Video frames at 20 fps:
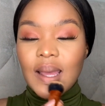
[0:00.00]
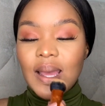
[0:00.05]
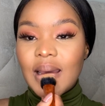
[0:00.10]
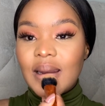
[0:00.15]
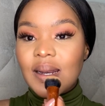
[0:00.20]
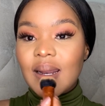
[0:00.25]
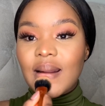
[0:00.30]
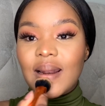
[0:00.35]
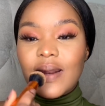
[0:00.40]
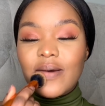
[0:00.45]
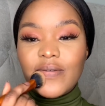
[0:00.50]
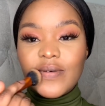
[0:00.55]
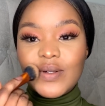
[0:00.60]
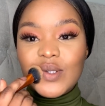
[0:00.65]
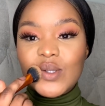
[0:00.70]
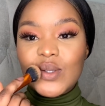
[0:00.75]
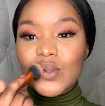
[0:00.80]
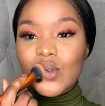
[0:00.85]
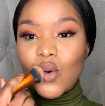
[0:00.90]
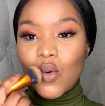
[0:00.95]
And I love
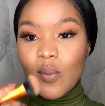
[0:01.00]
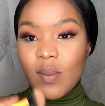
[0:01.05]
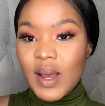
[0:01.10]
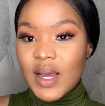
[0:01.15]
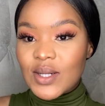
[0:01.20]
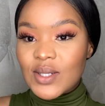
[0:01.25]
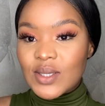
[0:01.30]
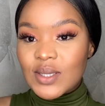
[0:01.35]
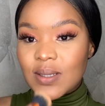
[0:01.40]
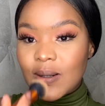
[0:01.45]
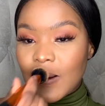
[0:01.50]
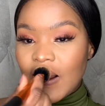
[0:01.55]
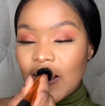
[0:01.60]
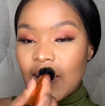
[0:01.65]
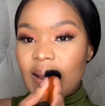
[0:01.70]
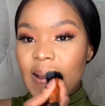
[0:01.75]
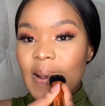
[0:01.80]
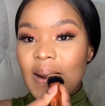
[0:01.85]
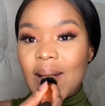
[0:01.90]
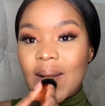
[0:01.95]
it so much.
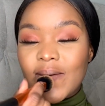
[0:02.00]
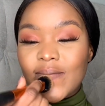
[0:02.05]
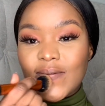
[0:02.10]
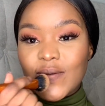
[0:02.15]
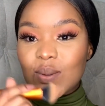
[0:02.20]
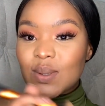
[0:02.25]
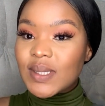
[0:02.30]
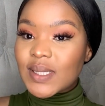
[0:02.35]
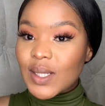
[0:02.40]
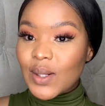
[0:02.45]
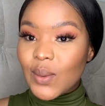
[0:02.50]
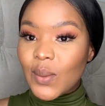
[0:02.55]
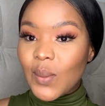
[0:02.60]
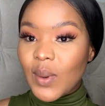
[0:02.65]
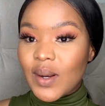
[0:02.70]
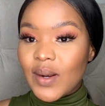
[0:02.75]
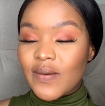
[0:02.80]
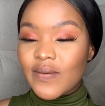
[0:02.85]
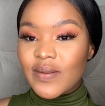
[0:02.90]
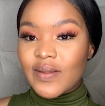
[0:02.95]
And I've used it on
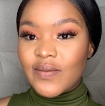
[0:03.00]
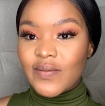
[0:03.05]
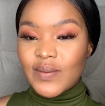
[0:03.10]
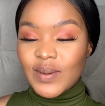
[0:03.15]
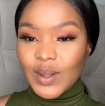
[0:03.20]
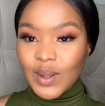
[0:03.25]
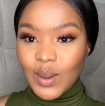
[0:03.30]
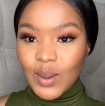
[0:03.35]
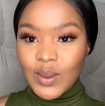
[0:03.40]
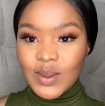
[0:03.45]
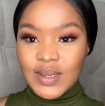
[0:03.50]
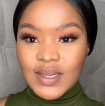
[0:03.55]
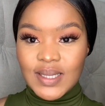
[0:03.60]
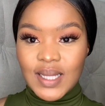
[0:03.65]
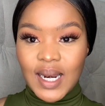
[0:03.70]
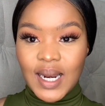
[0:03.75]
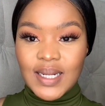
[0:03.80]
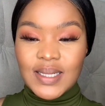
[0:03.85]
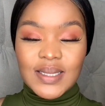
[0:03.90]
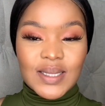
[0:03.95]
one of the videos
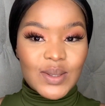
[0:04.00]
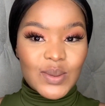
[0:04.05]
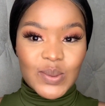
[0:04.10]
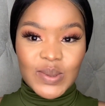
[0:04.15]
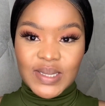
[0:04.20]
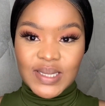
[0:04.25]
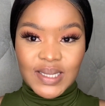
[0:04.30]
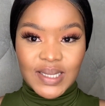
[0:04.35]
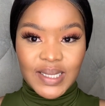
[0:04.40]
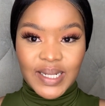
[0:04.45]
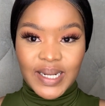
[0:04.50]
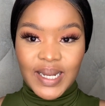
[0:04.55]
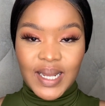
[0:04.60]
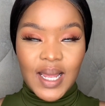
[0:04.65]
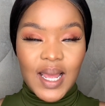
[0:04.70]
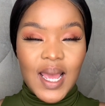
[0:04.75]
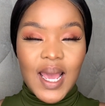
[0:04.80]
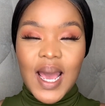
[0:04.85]
that I did recently.